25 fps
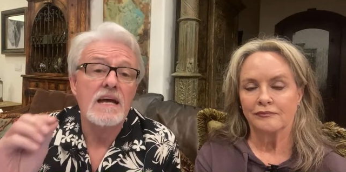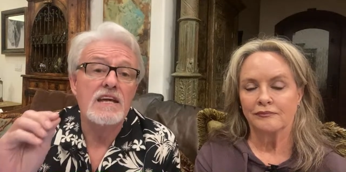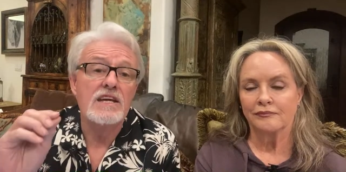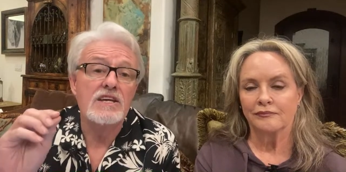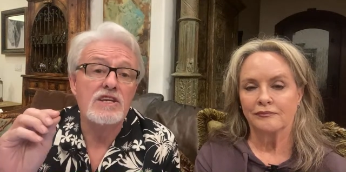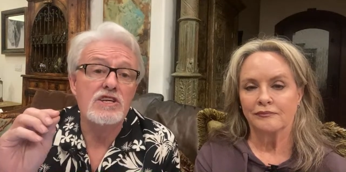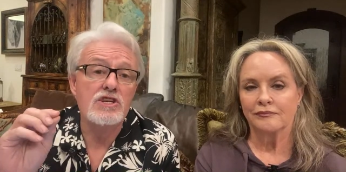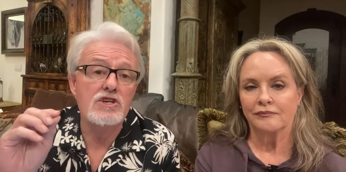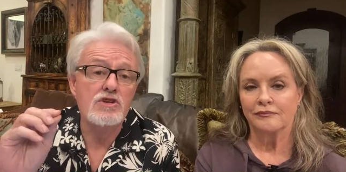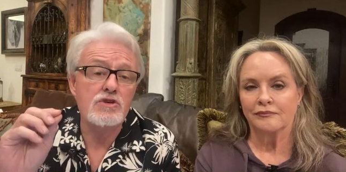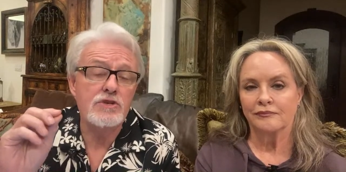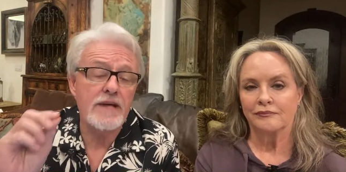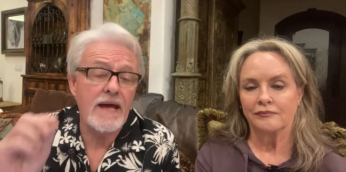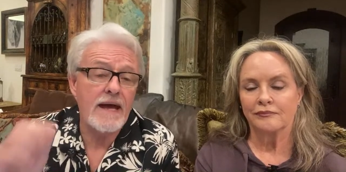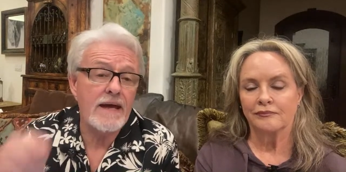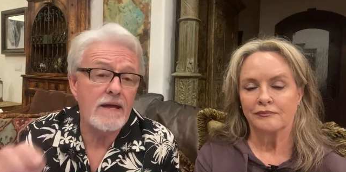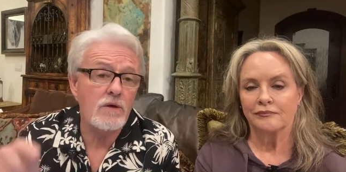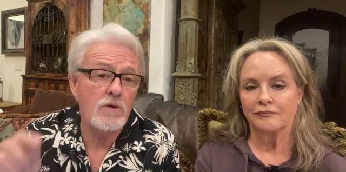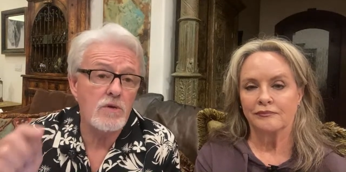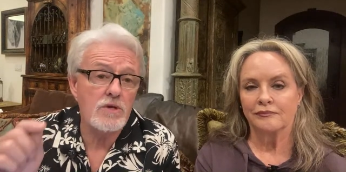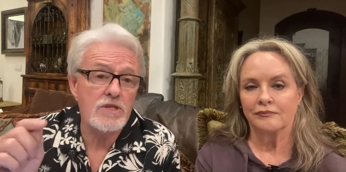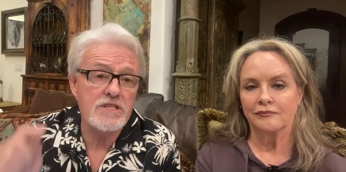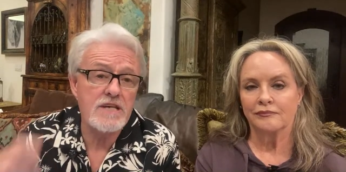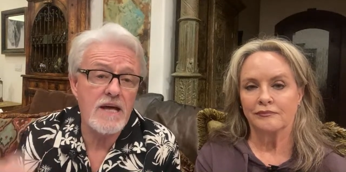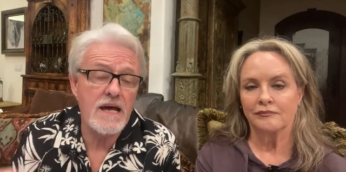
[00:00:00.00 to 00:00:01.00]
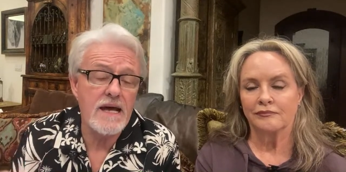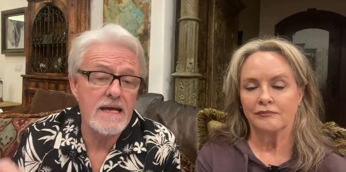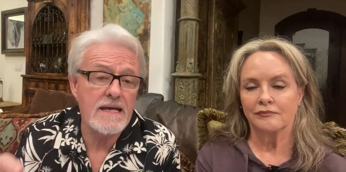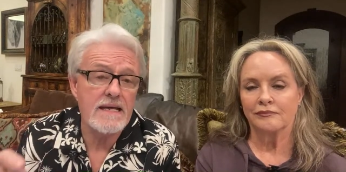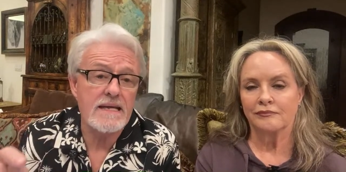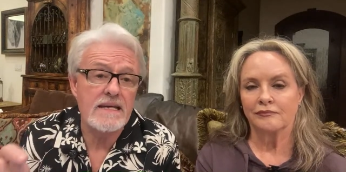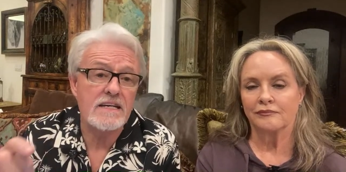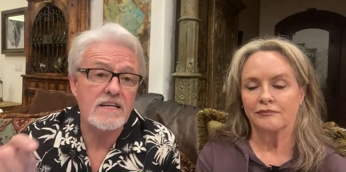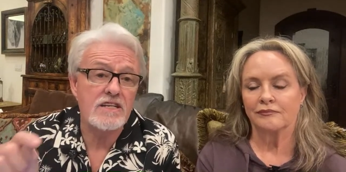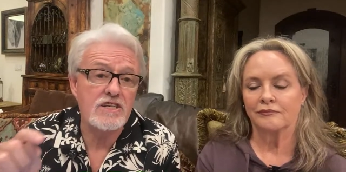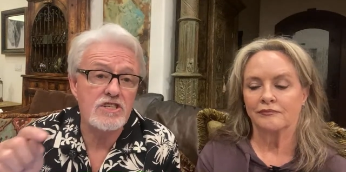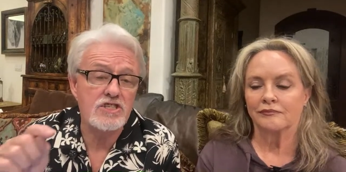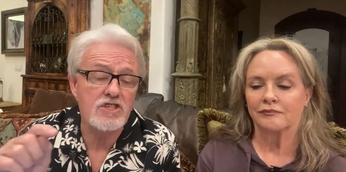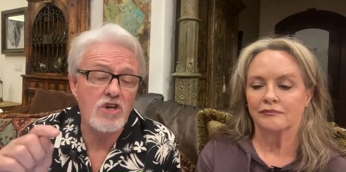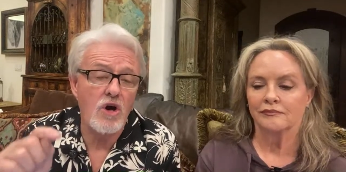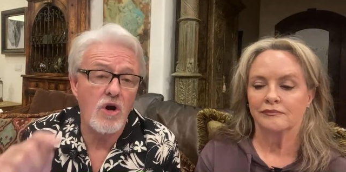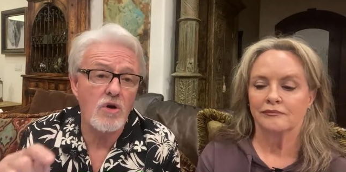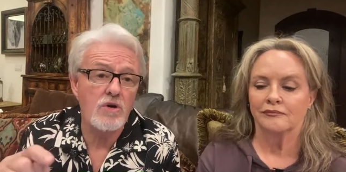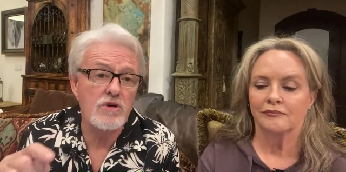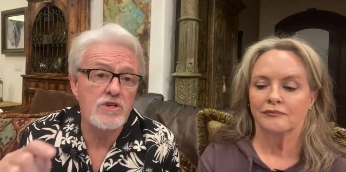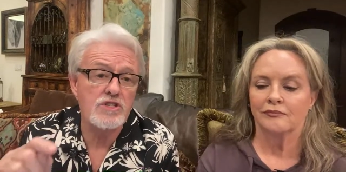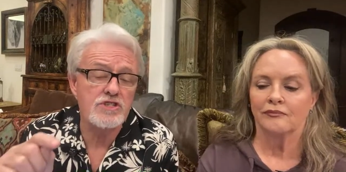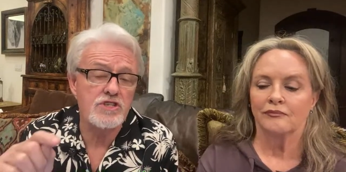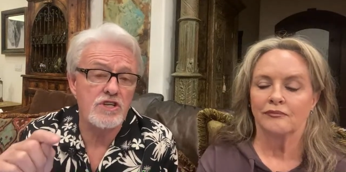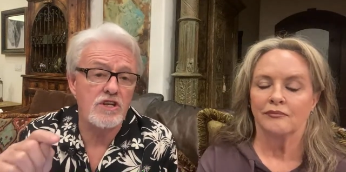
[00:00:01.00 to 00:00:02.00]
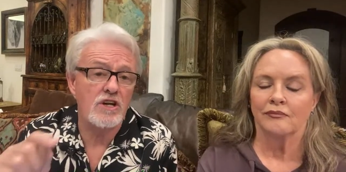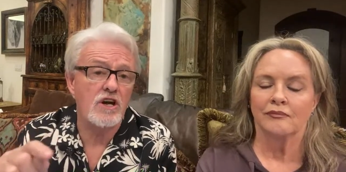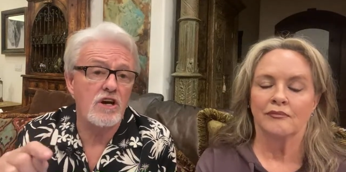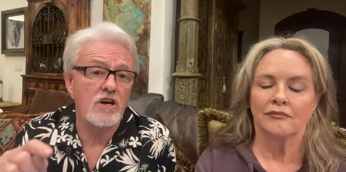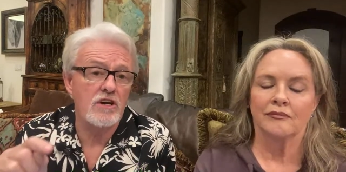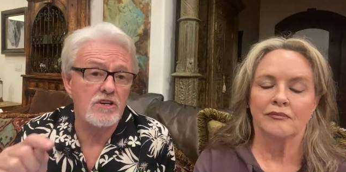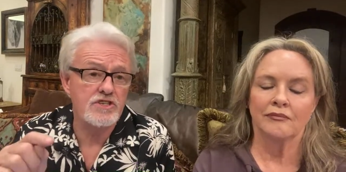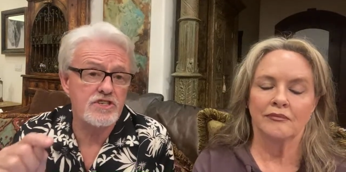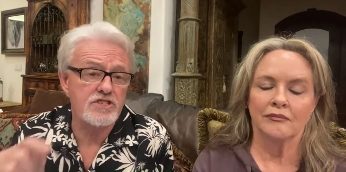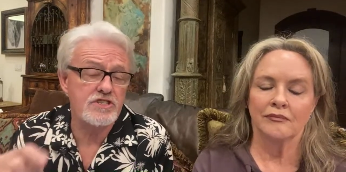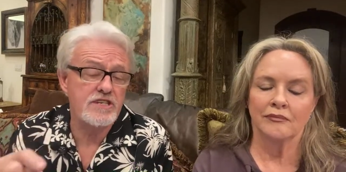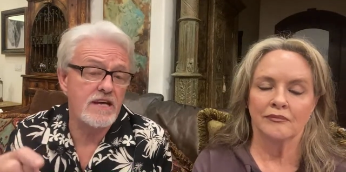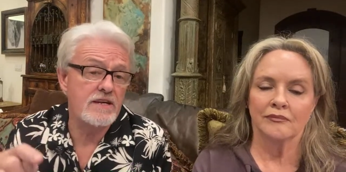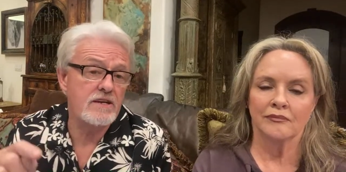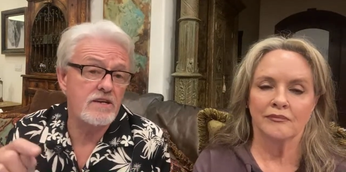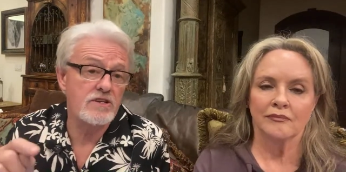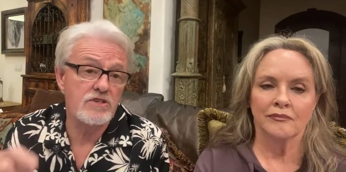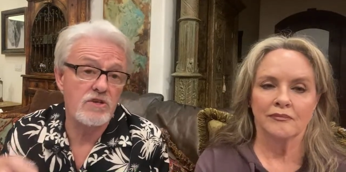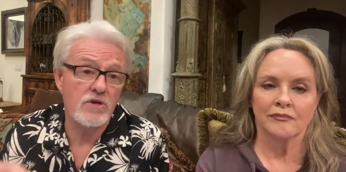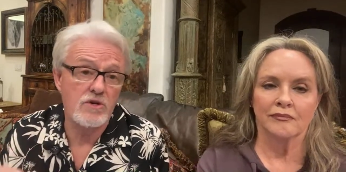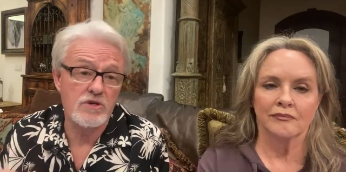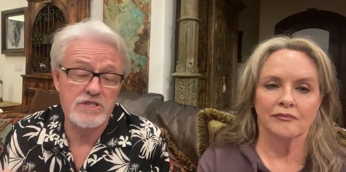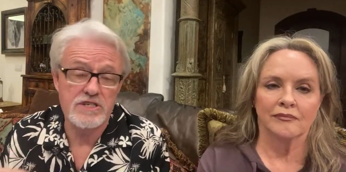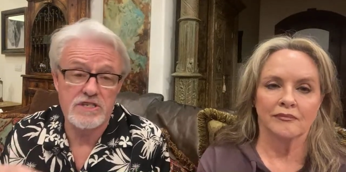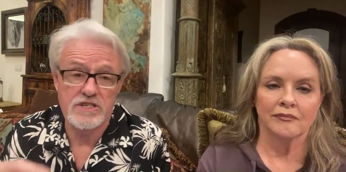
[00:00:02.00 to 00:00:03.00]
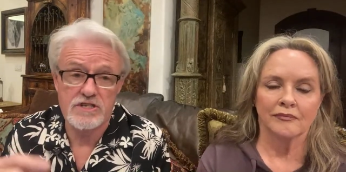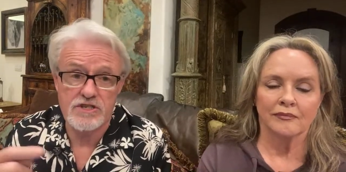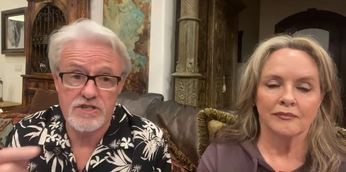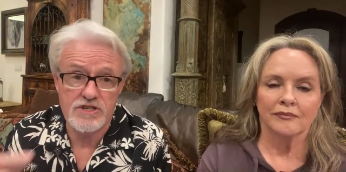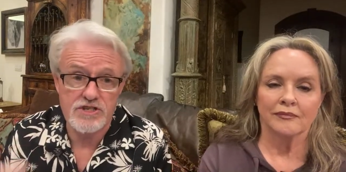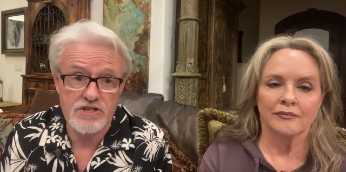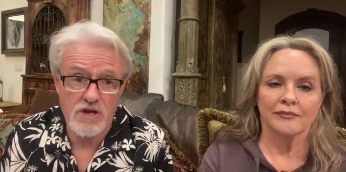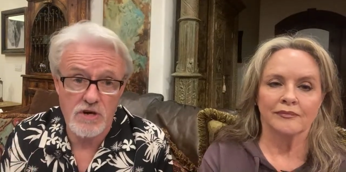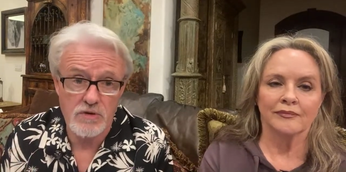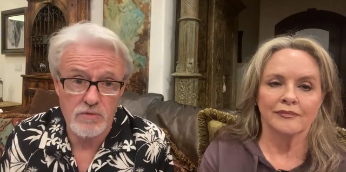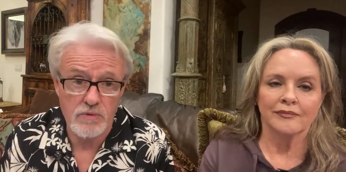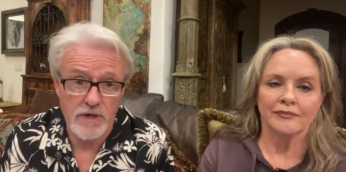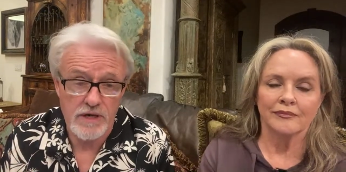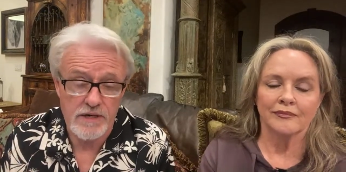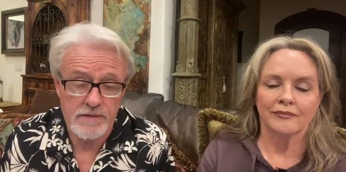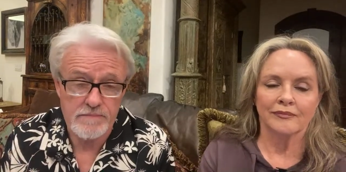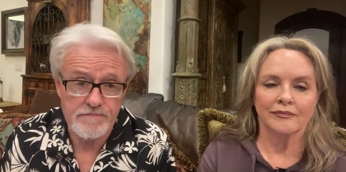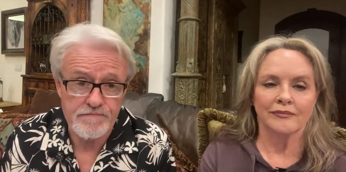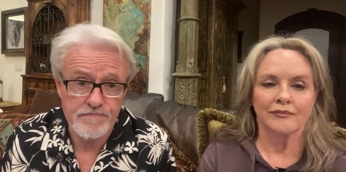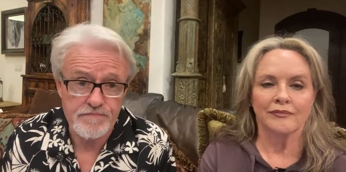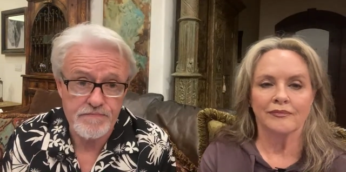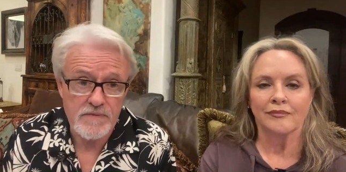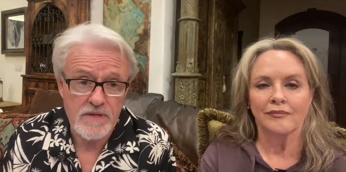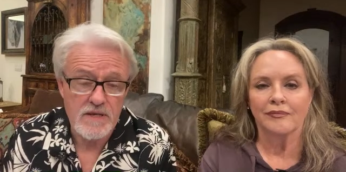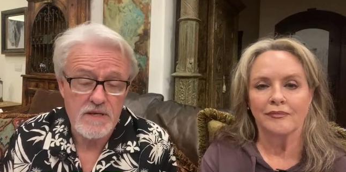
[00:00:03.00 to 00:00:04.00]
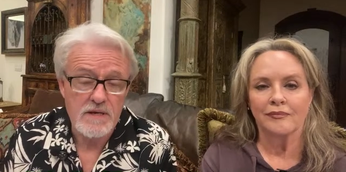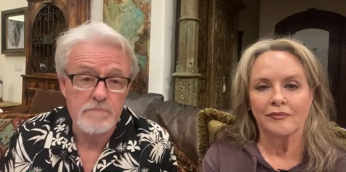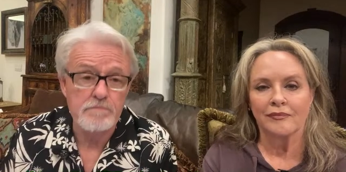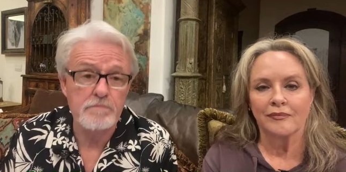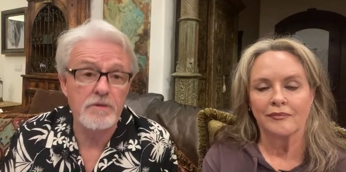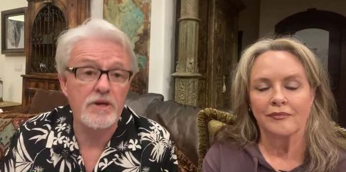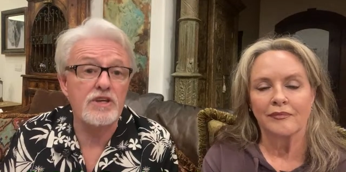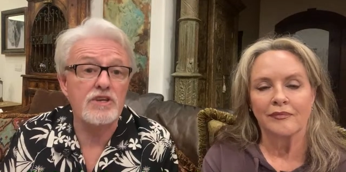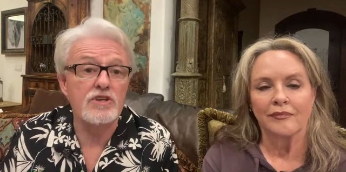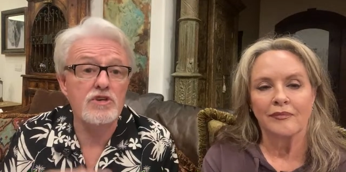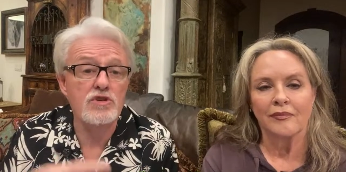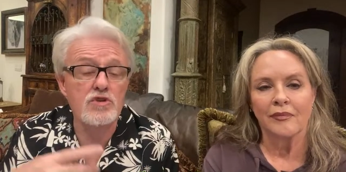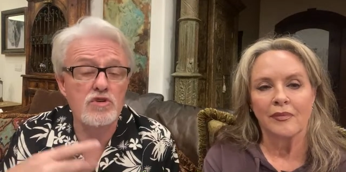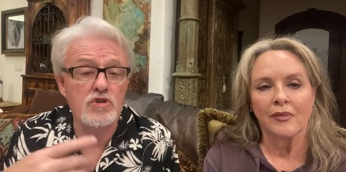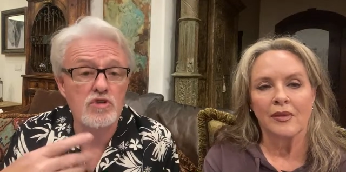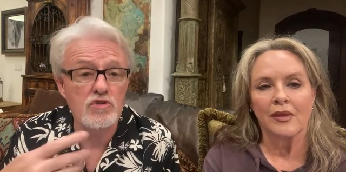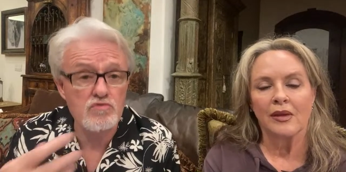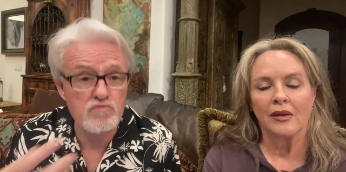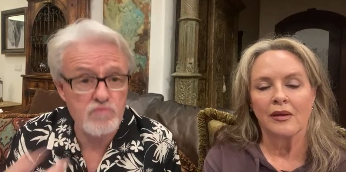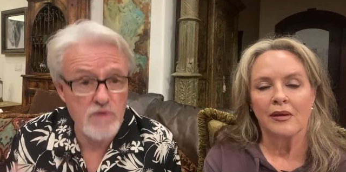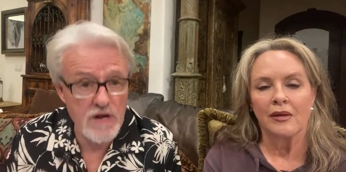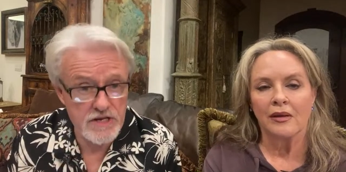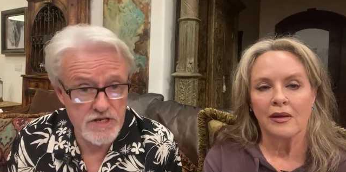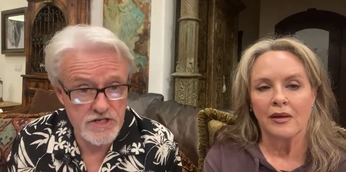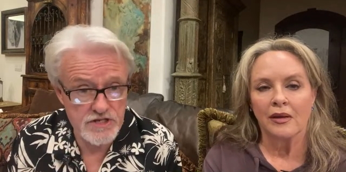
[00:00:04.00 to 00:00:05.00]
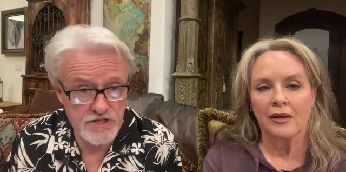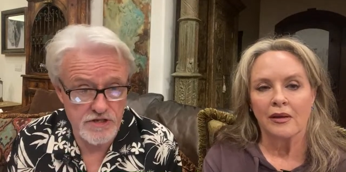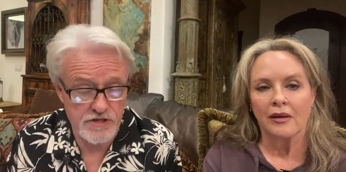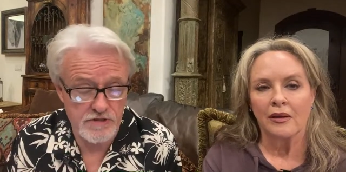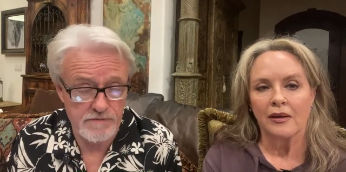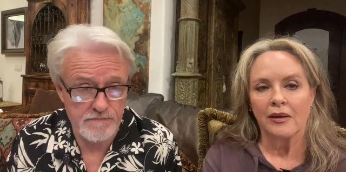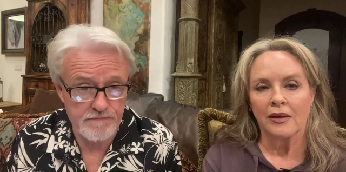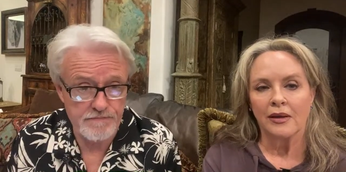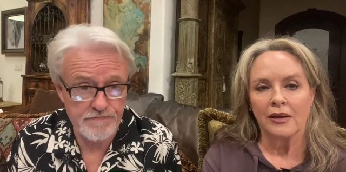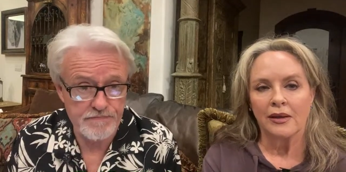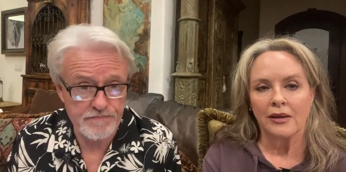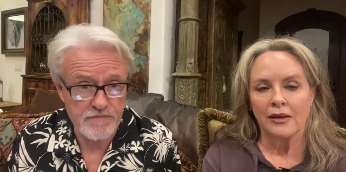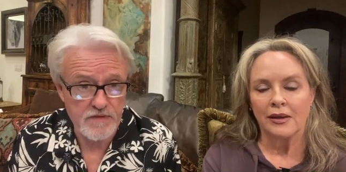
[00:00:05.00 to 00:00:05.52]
Speaker 1: You cannot take dogs that aren't standard dogs into the show ring, but you can register them.